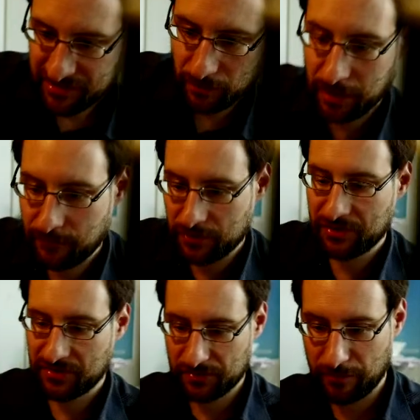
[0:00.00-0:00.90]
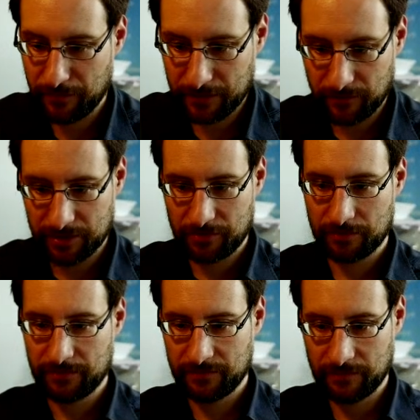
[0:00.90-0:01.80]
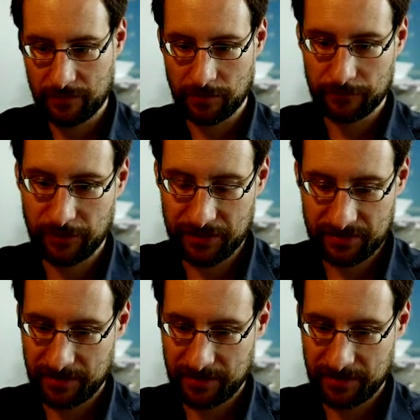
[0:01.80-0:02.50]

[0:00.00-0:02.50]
All I wanted is revert one conflict.